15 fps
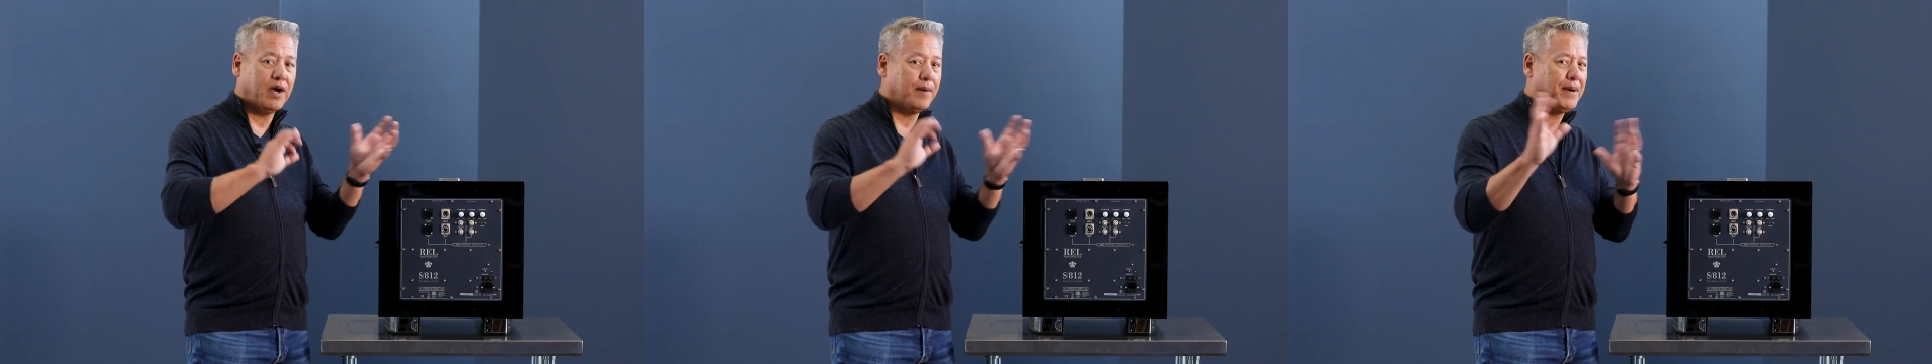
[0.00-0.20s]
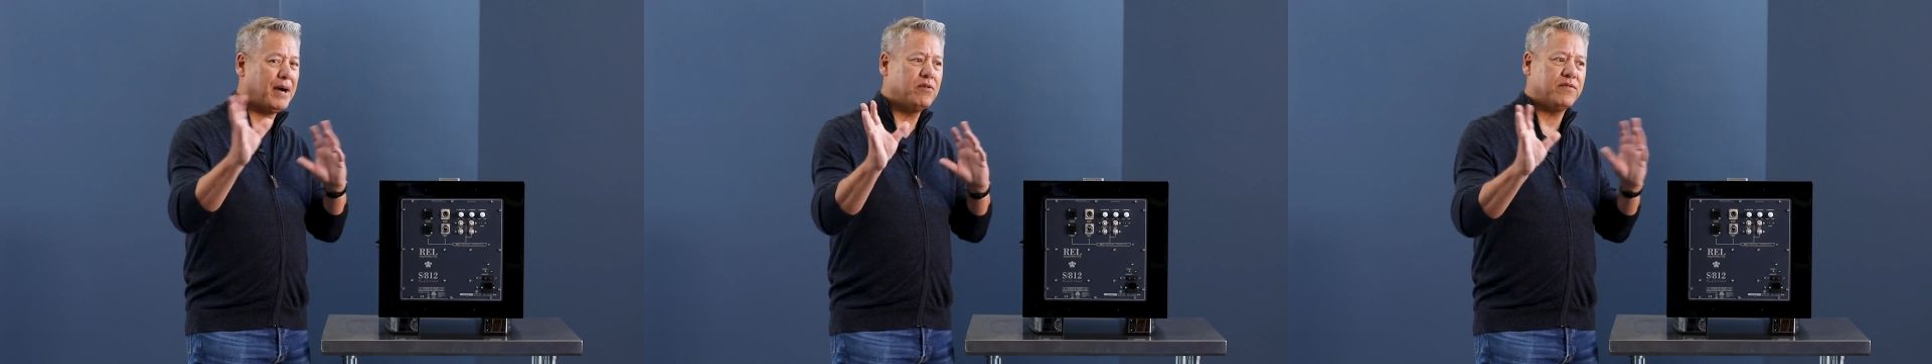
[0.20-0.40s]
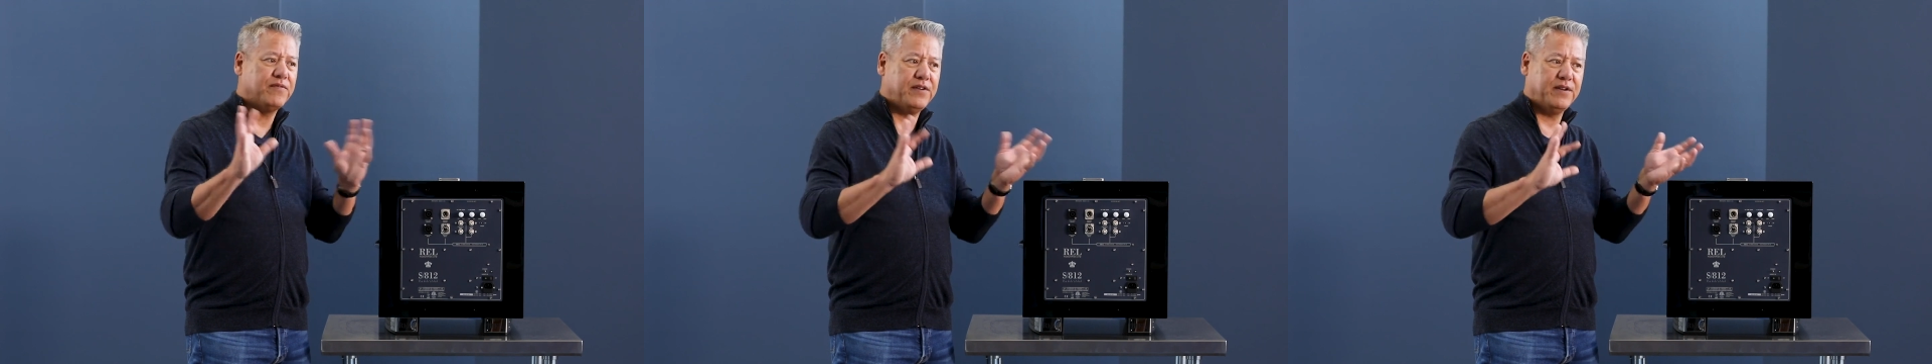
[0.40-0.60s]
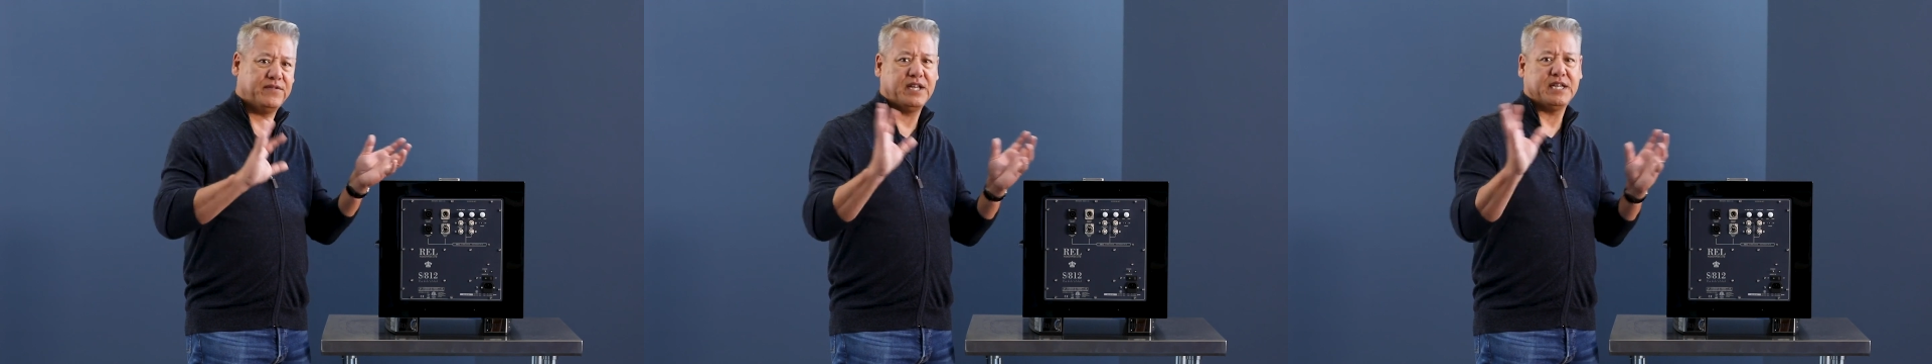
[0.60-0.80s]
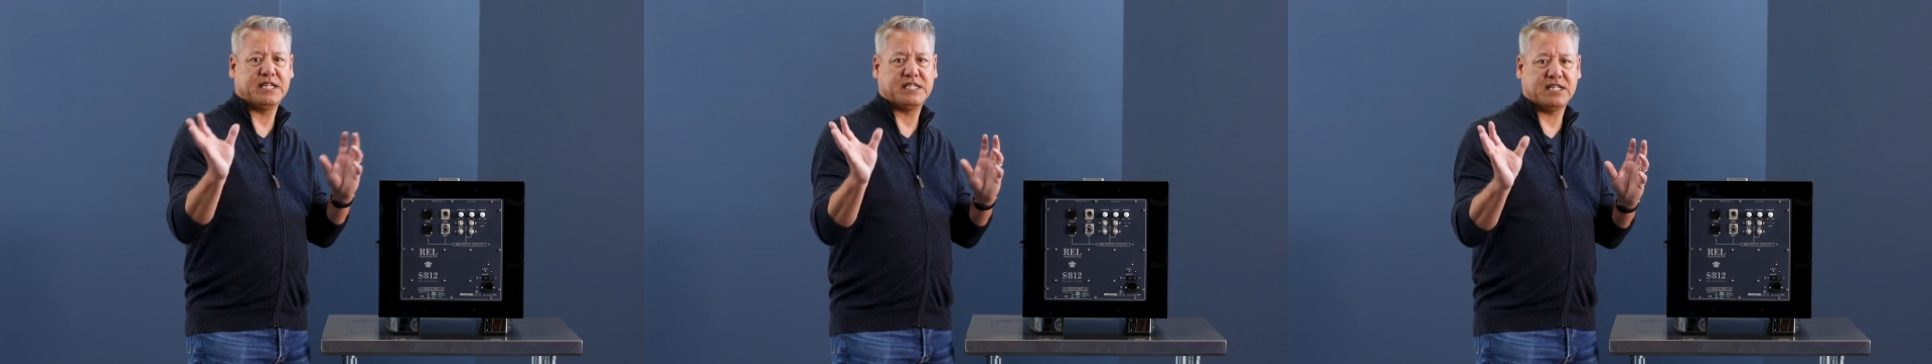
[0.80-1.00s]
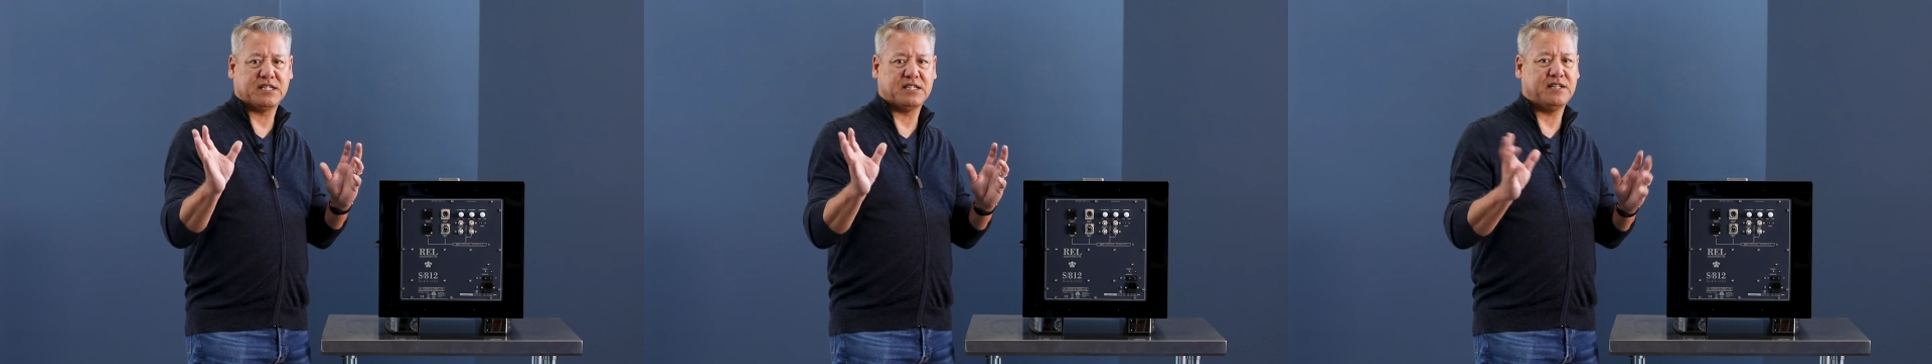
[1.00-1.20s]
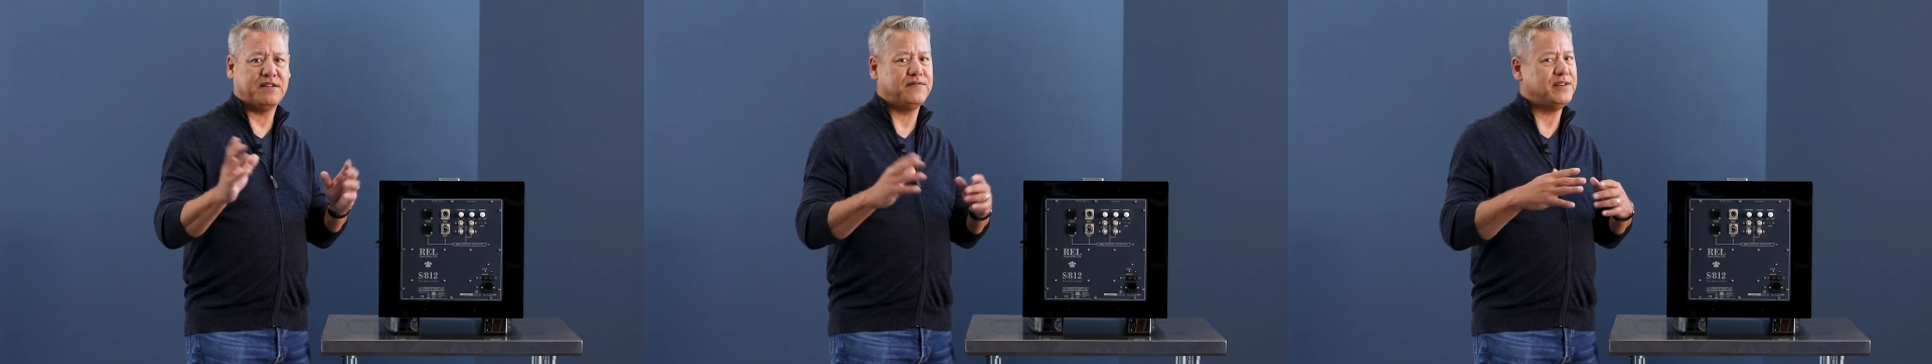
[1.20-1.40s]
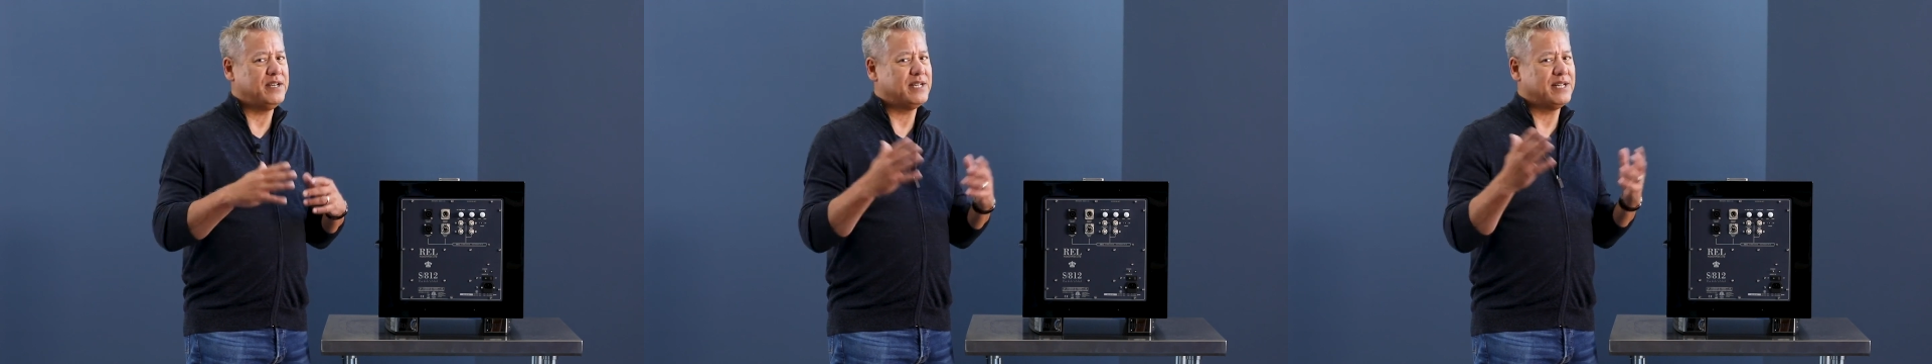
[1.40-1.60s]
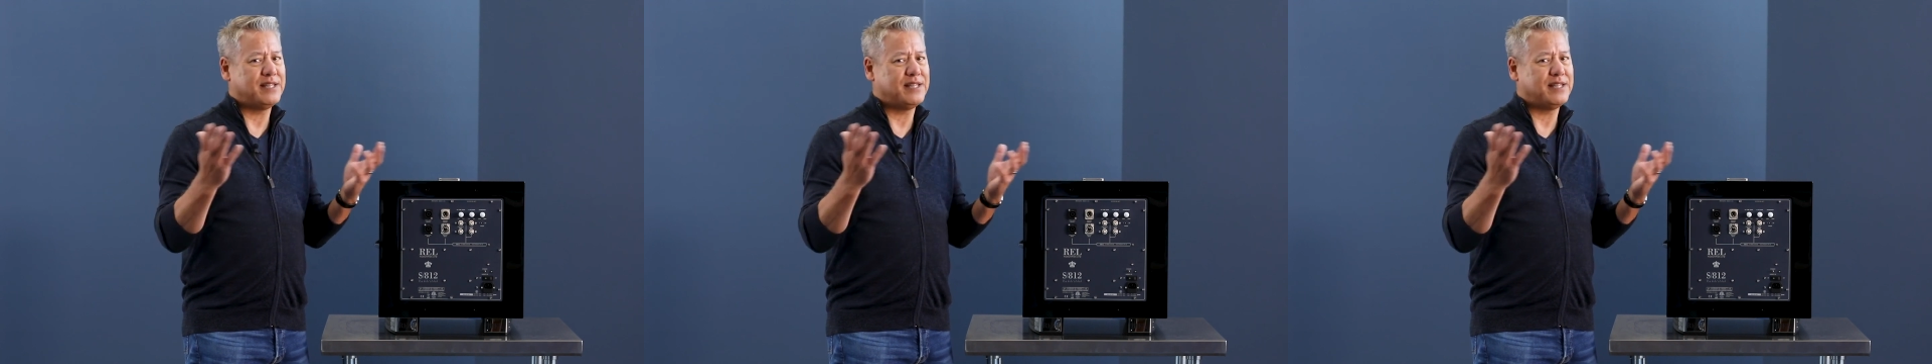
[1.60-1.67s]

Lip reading: about 50 to 60 feet.